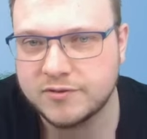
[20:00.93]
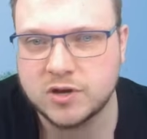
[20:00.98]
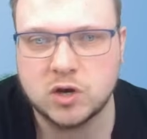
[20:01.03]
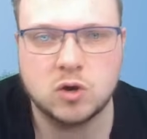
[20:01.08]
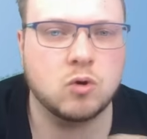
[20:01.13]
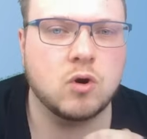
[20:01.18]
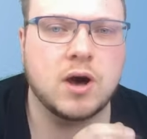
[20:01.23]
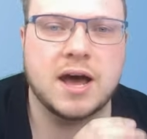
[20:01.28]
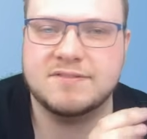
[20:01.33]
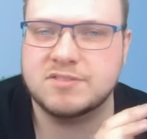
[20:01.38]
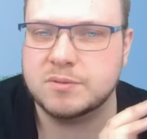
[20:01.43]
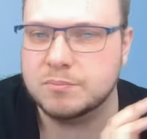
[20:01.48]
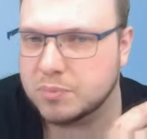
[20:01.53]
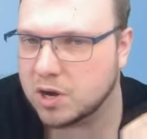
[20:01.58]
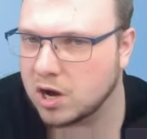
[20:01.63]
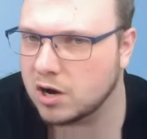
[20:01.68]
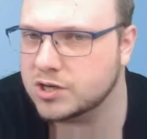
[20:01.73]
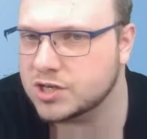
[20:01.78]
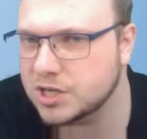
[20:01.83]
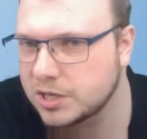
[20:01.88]
or have them
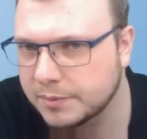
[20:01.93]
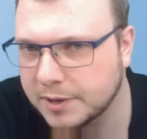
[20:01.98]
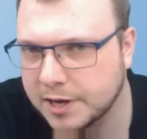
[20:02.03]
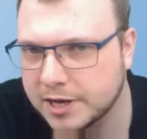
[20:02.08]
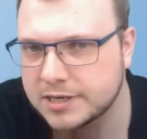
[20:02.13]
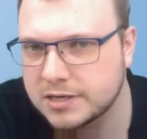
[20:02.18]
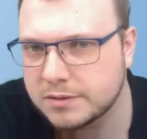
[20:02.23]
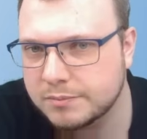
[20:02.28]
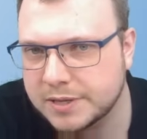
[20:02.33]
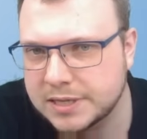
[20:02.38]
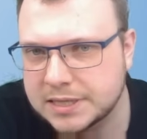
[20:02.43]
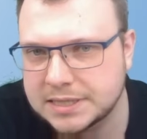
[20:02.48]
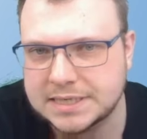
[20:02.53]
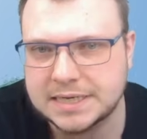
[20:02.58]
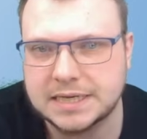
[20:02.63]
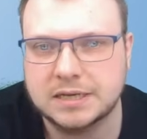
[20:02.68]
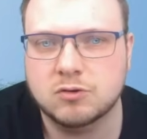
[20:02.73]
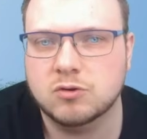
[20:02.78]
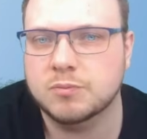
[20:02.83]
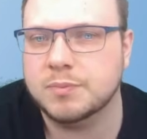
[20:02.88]
partially behind a
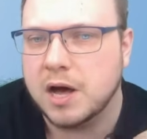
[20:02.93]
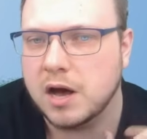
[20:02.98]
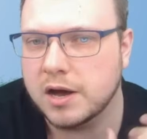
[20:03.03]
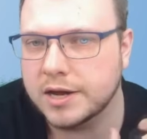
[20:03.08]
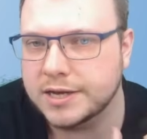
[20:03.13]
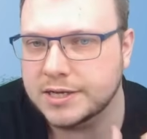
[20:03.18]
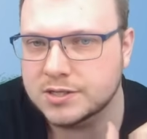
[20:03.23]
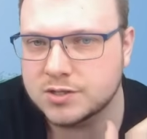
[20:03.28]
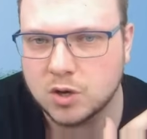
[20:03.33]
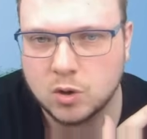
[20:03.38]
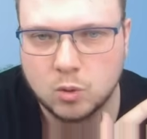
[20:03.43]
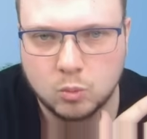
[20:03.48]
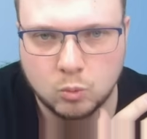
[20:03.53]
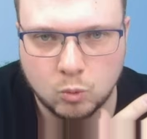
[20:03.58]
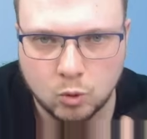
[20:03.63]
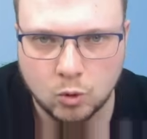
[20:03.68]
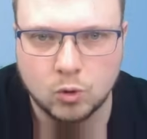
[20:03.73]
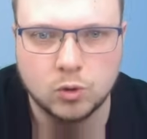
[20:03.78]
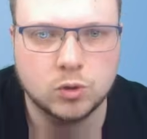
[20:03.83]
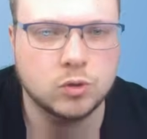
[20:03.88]
building or behind a
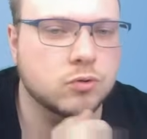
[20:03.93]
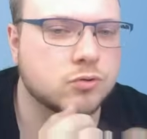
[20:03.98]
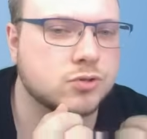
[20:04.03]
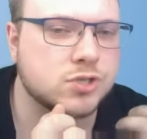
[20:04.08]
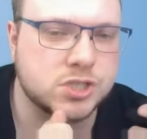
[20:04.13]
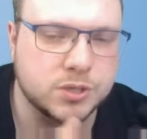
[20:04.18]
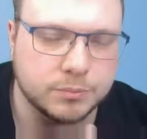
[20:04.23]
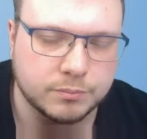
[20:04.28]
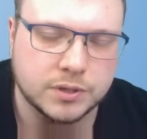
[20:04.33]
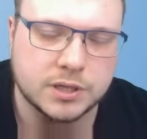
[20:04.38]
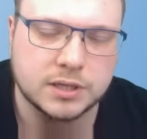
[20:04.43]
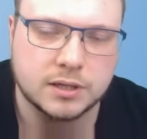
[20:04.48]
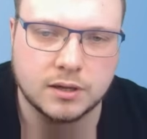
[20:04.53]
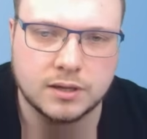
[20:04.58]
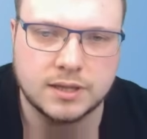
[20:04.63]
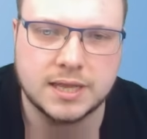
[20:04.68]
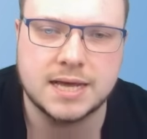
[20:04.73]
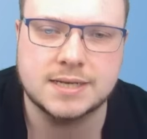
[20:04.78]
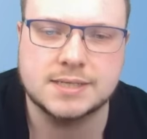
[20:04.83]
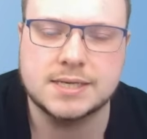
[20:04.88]
wall or something like
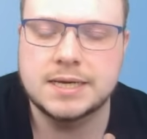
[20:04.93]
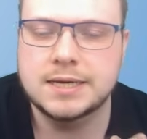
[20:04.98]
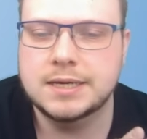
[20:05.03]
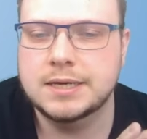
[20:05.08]
that.